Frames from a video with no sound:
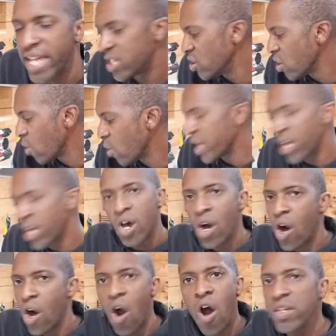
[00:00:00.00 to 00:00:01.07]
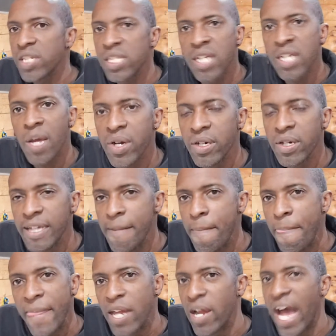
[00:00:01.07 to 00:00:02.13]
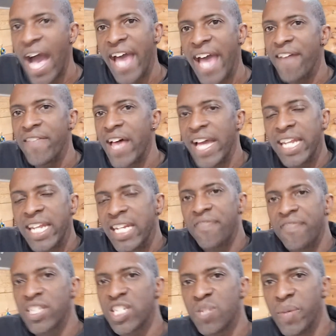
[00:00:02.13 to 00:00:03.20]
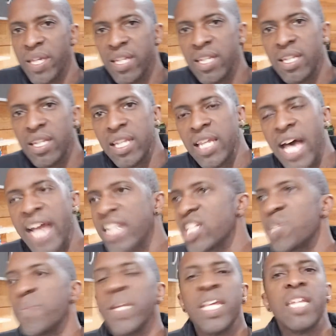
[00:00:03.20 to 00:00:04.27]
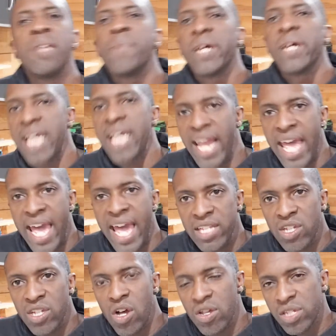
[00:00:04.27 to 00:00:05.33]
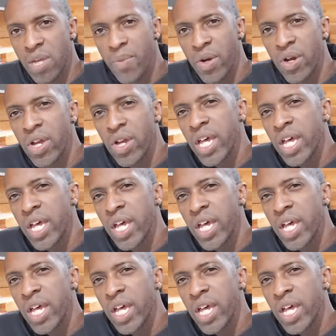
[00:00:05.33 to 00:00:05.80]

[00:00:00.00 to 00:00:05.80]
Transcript: You know what? All summer, I didn't spend any money on ads all summer.